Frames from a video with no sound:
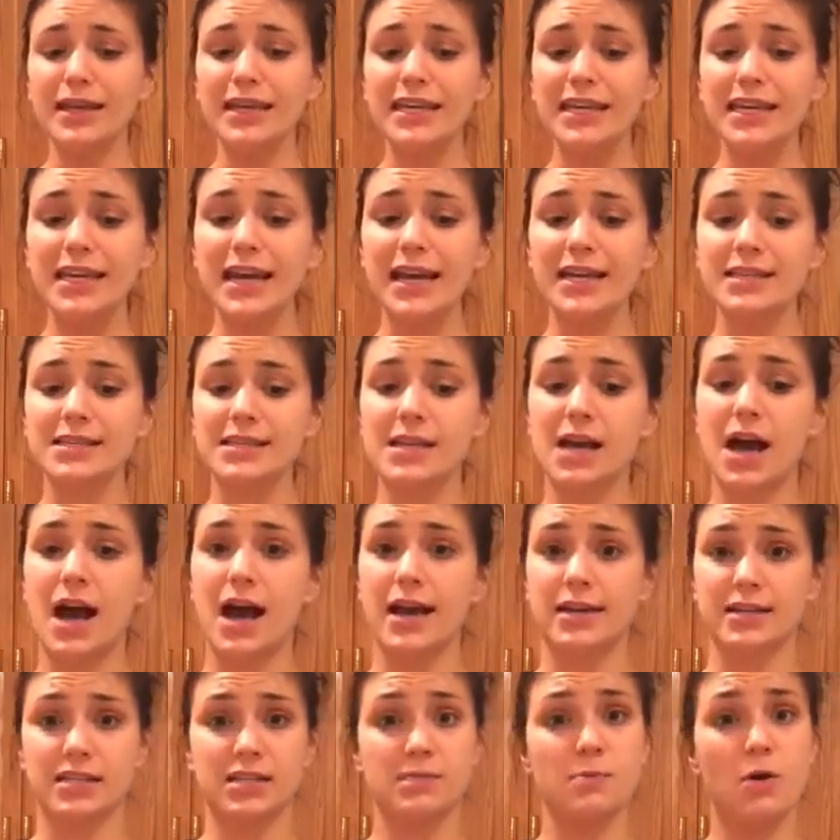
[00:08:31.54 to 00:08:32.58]
ghee has the
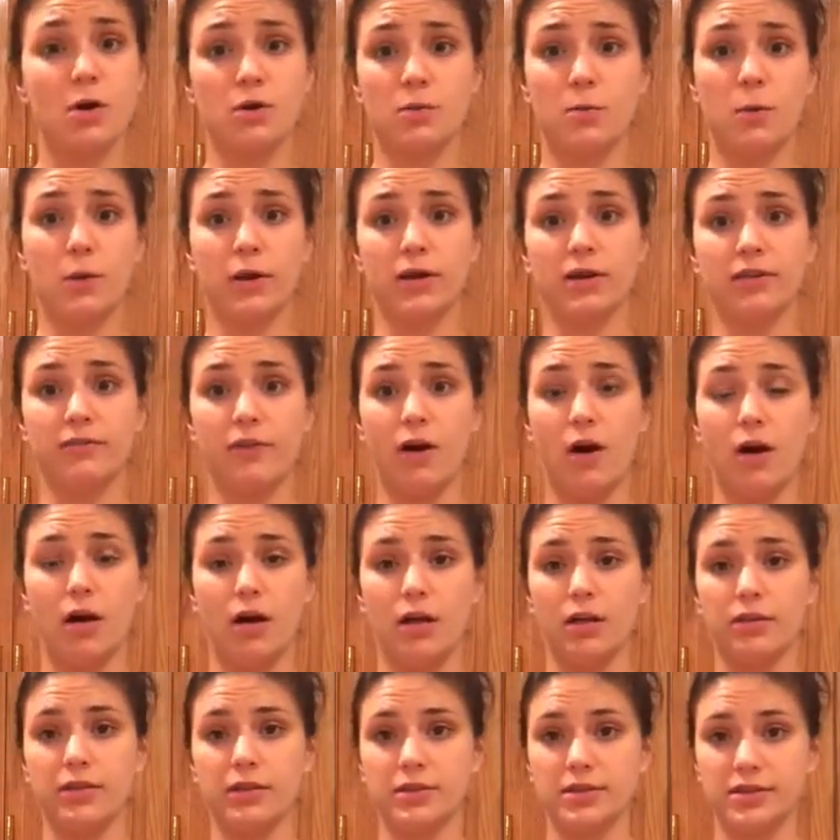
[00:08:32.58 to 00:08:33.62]
highest smoke point of
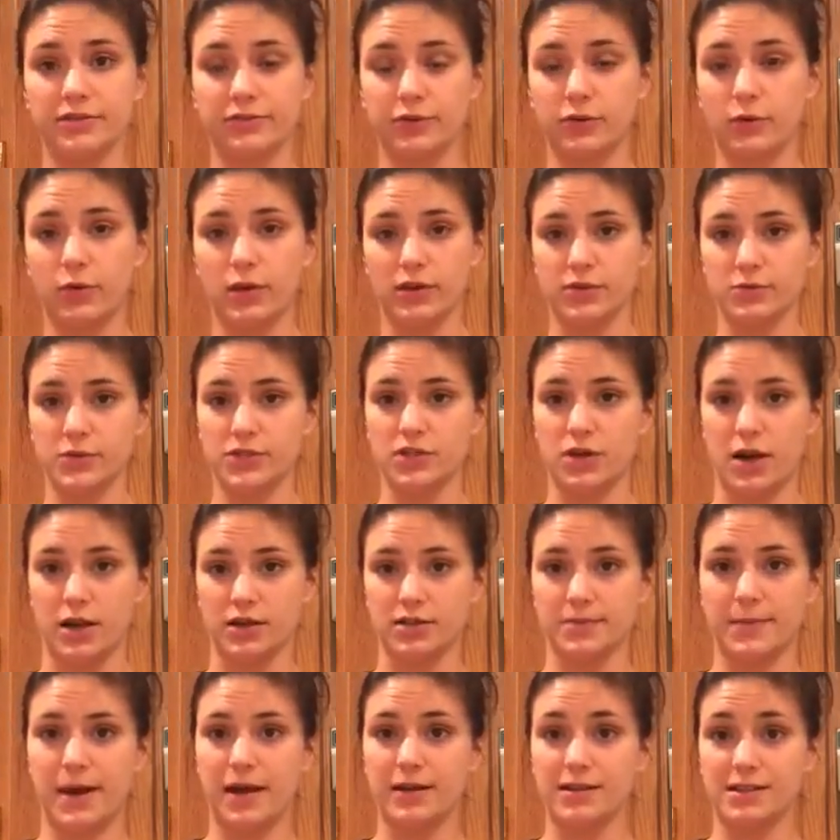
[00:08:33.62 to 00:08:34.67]
all the different oils we
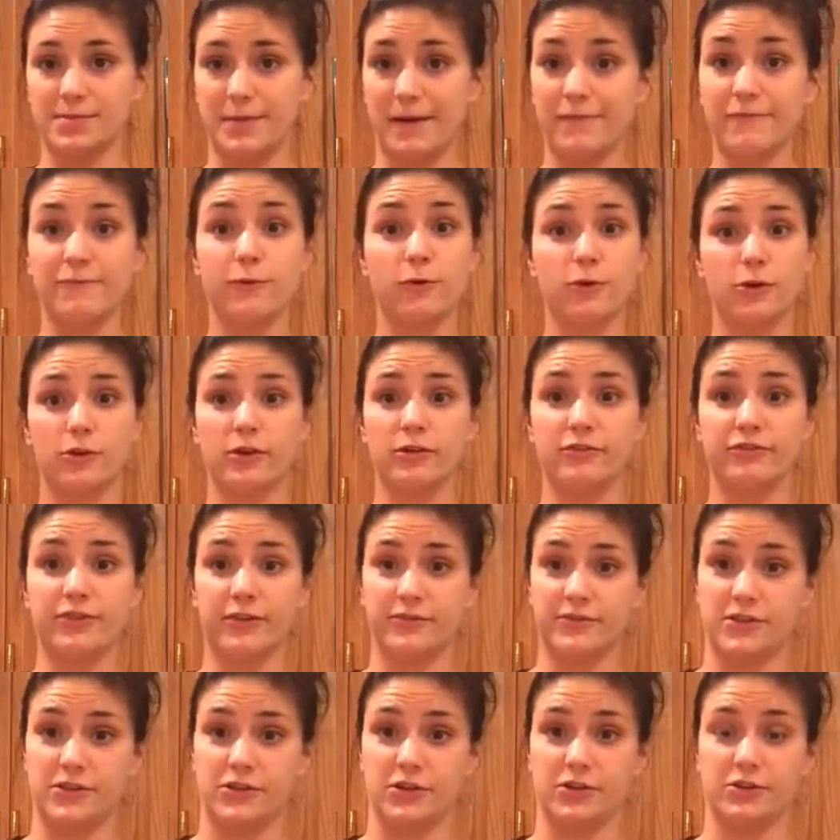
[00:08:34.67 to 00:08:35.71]
talked about. It's about
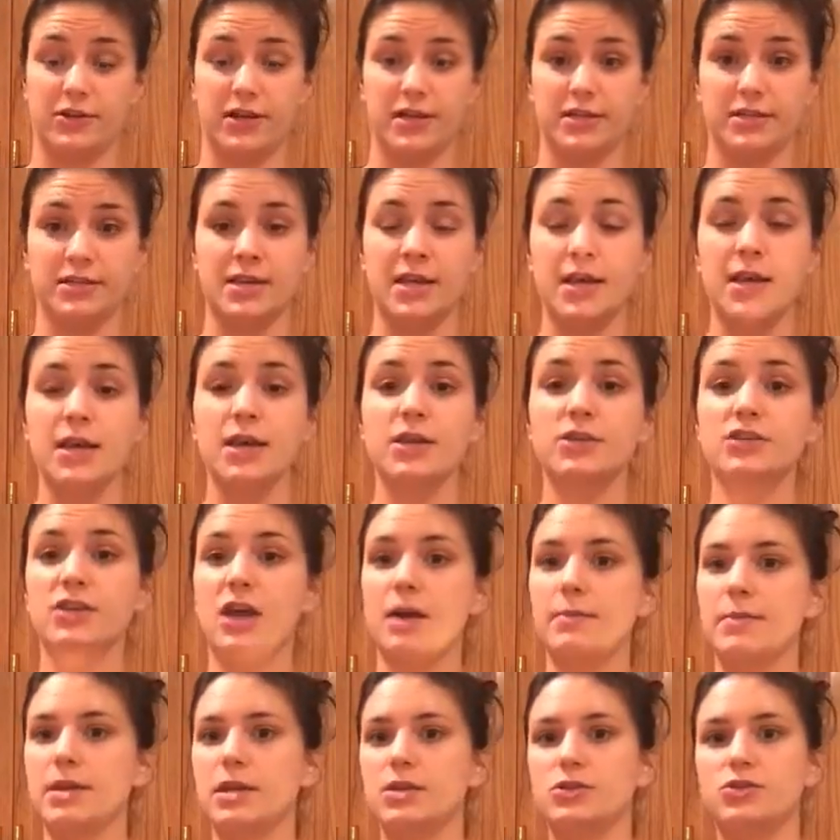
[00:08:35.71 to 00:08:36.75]
450 degrees. So
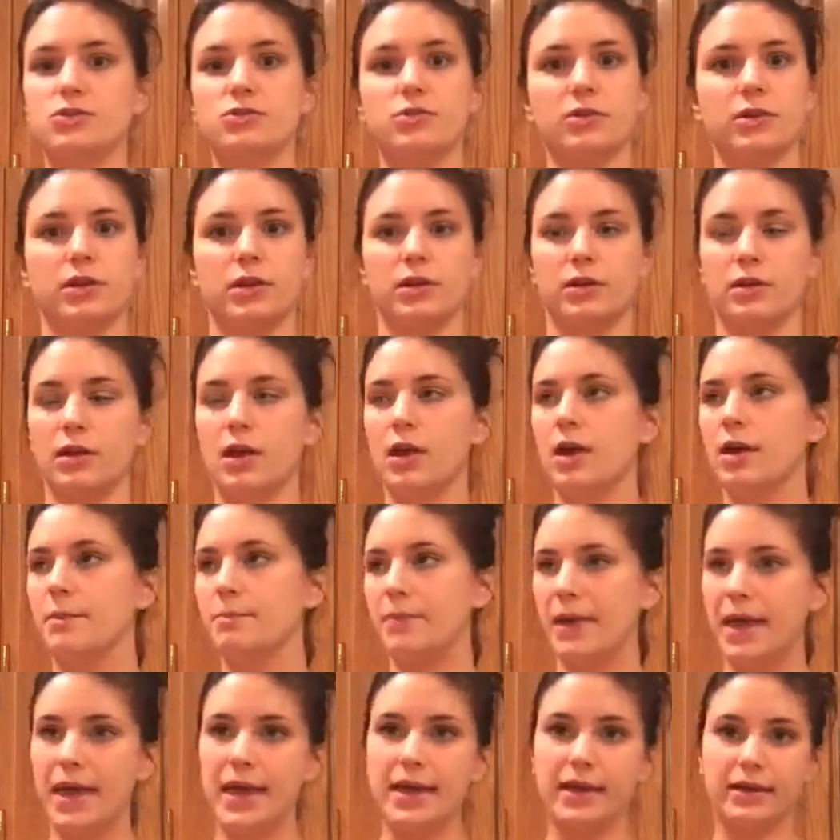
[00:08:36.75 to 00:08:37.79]
that means you could
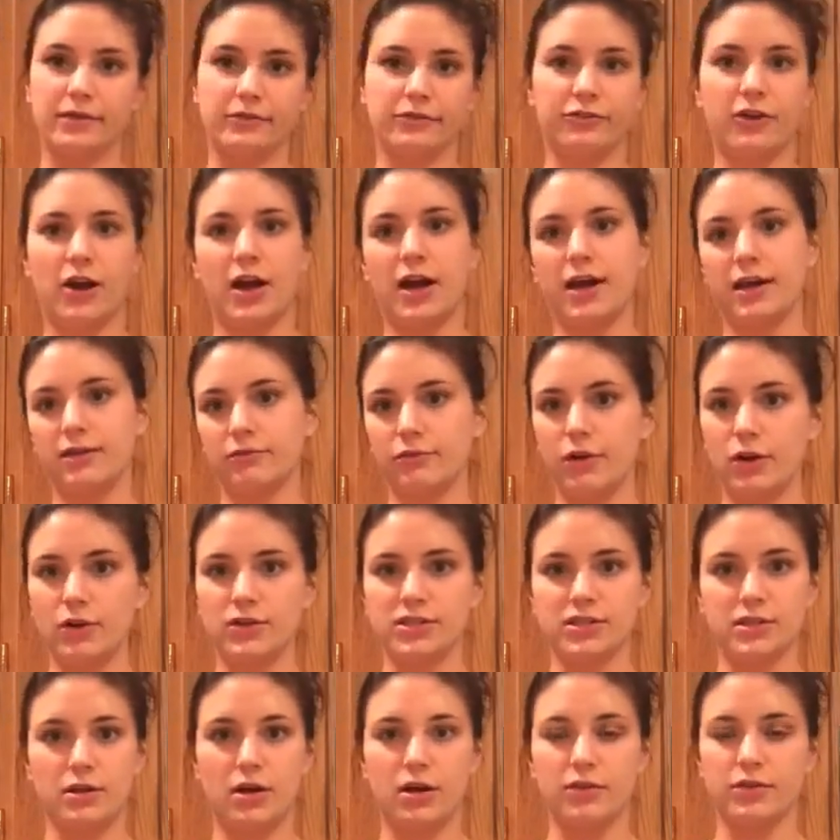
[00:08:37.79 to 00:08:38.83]
bake and fry and
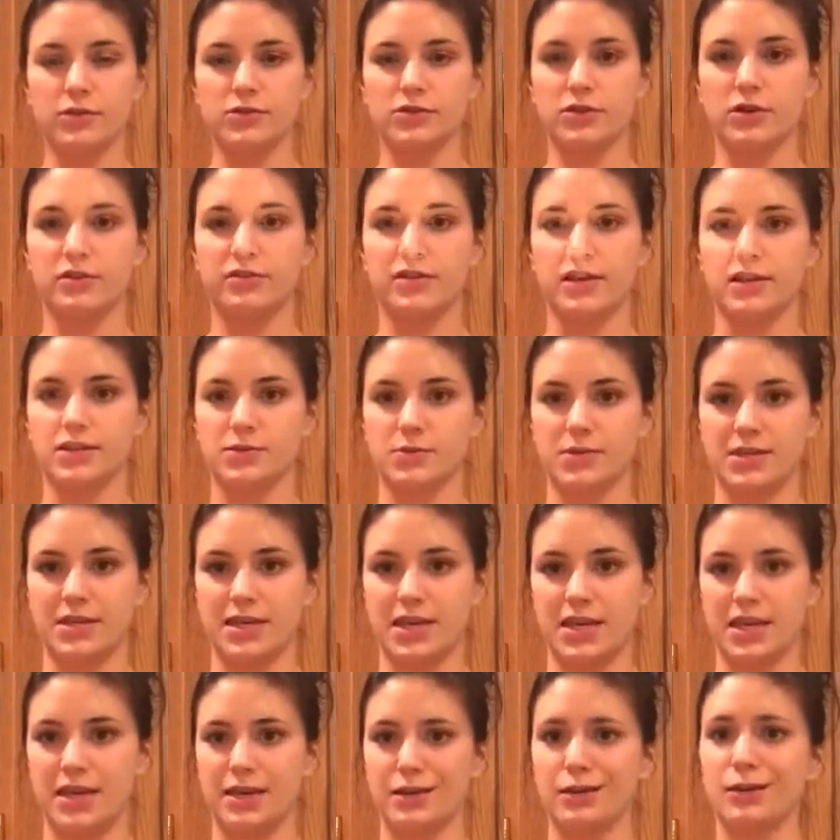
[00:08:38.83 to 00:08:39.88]
roast and all those good things with
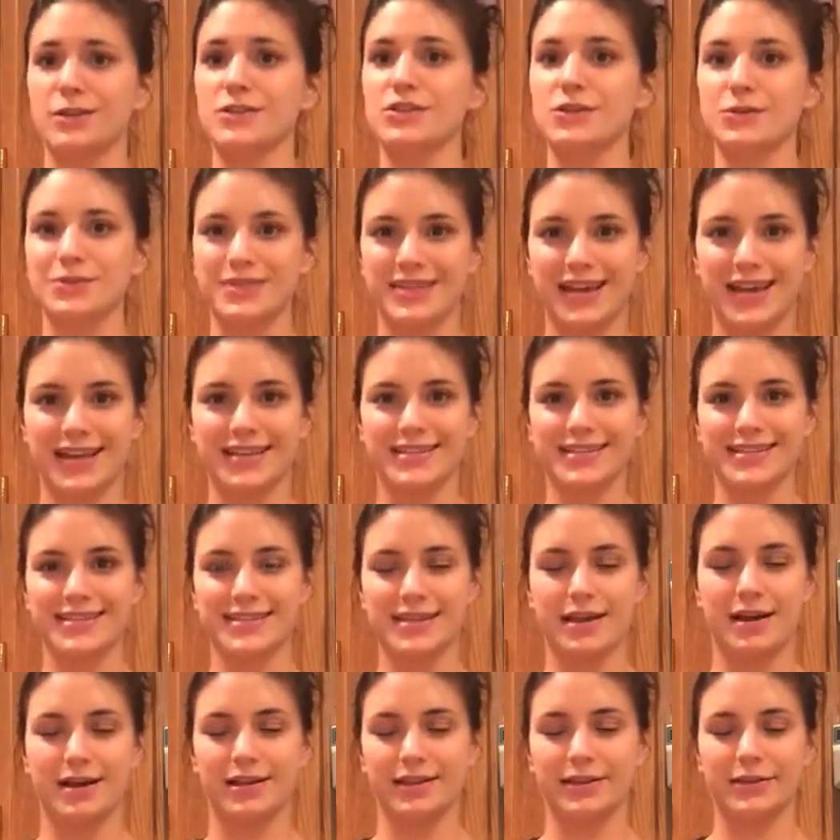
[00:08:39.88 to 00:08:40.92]
ghee. It also
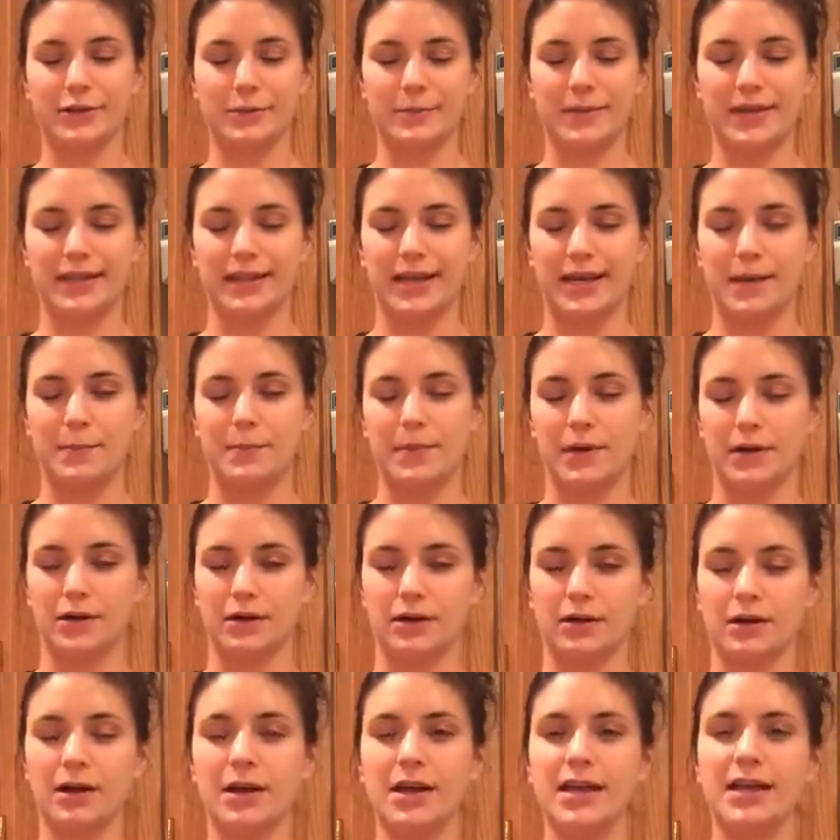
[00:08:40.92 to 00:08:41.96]
tastes a little bit like
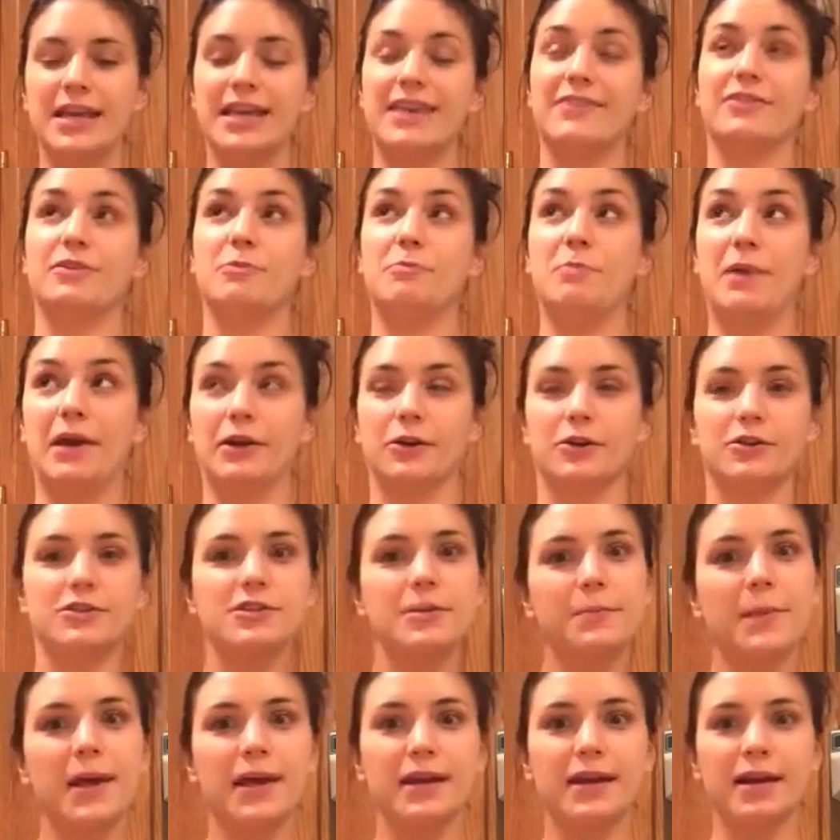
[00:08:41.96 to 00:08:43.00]
butter, even better
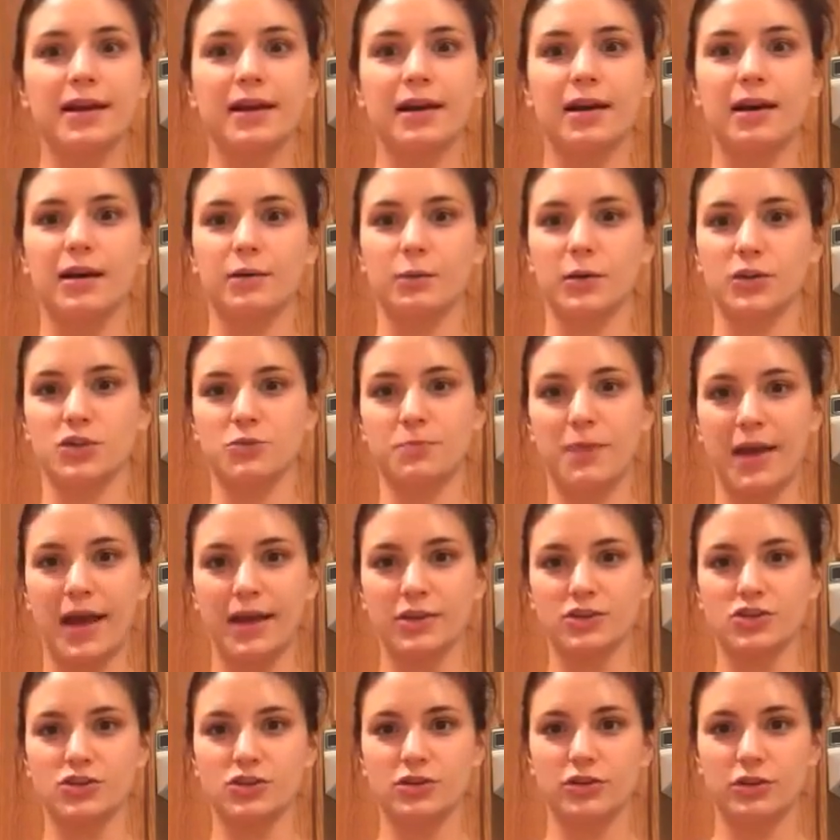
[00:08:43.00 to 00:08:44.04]
depending on which
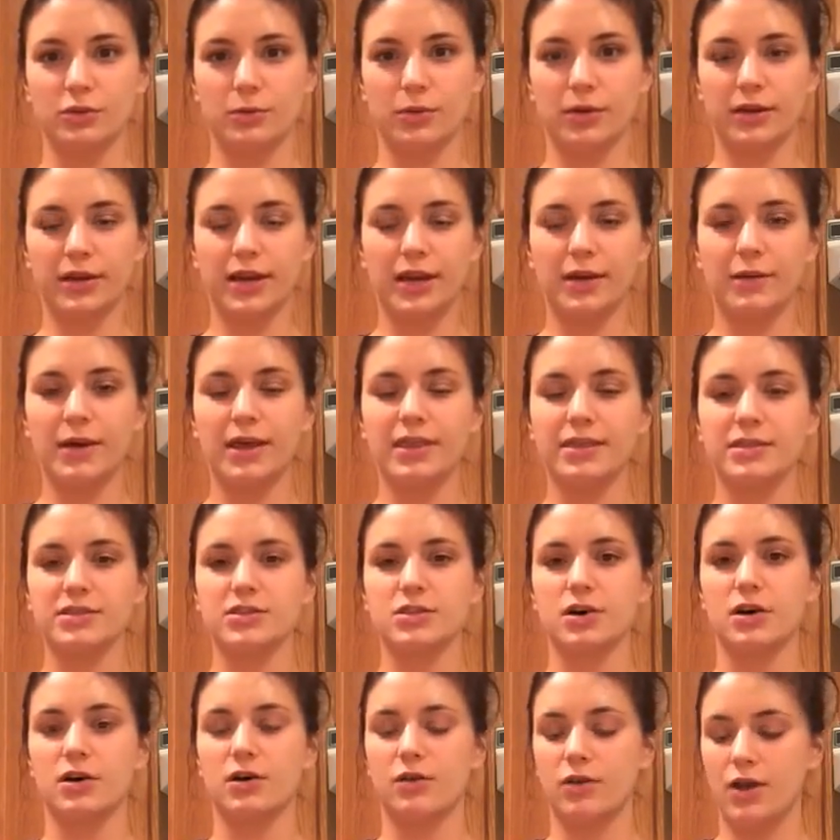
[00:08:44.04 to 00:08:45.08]
batch you're working with.
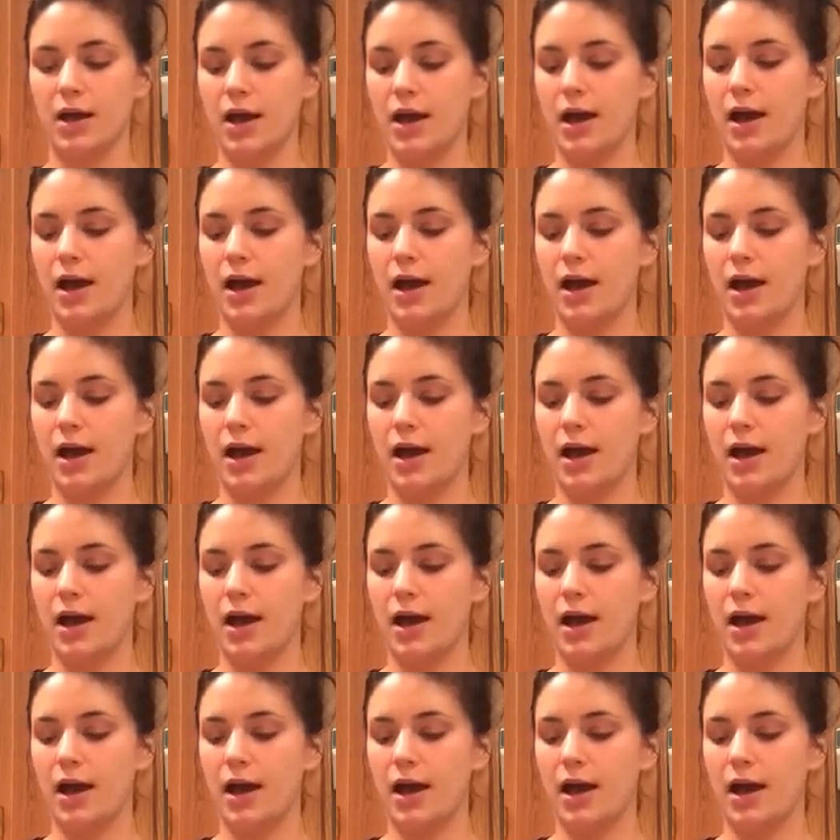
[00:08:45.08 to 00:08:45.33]
So